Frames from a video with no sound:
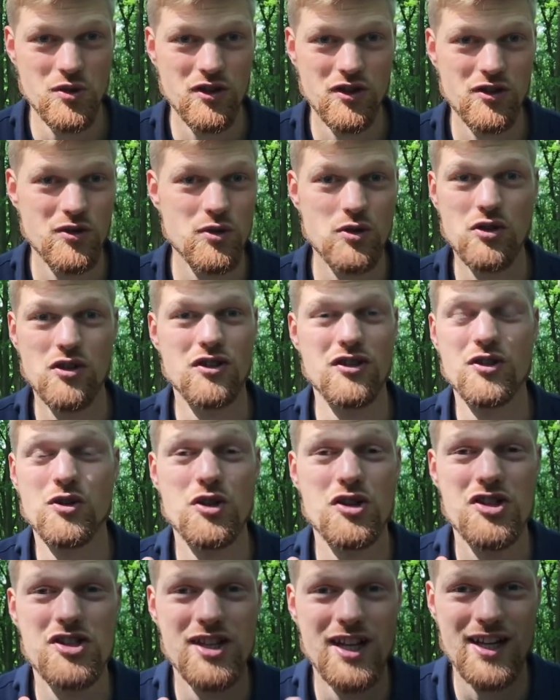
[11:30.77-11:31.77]
You
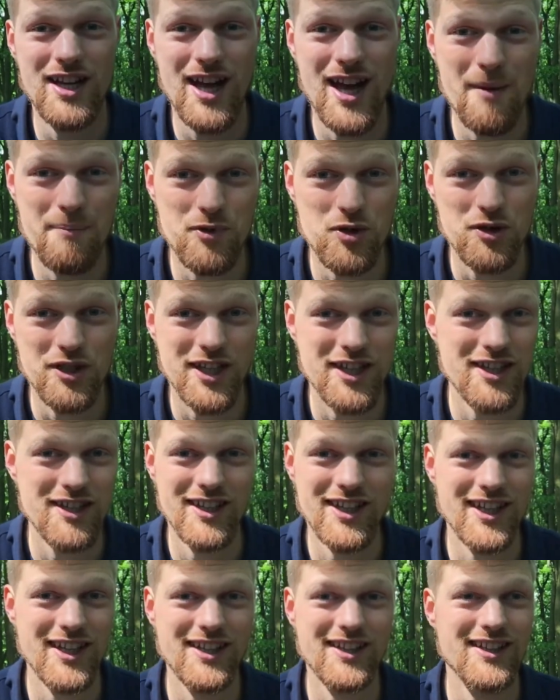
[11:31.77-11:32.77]
could set it up
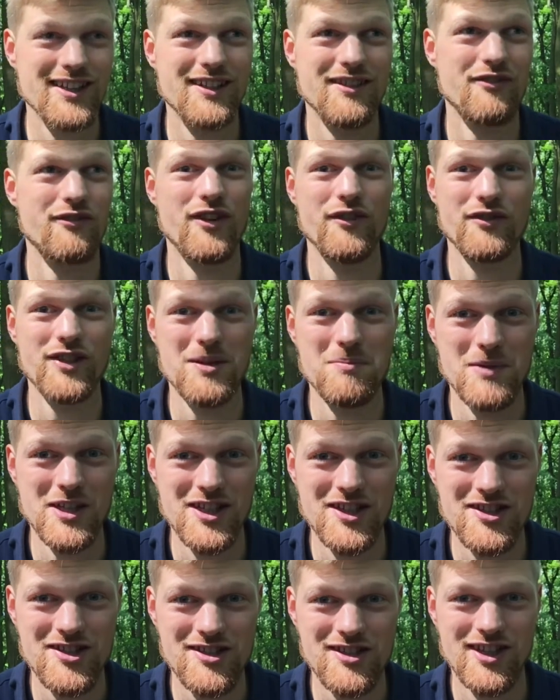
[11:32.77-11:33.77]
today in 15
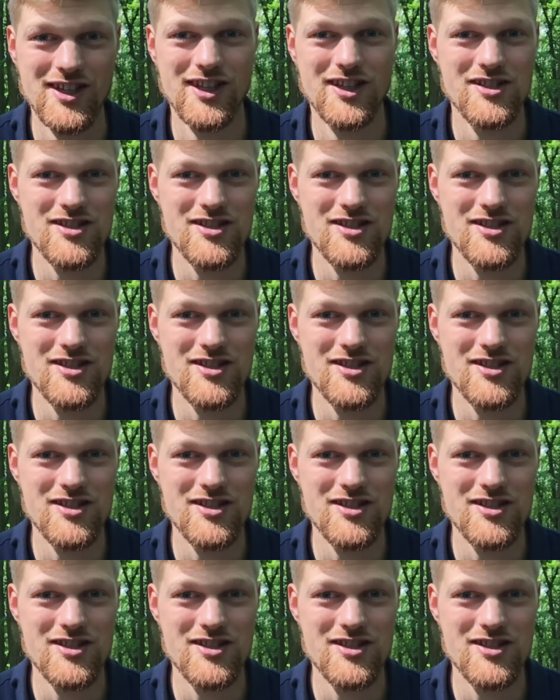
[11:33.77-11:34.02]
minutes,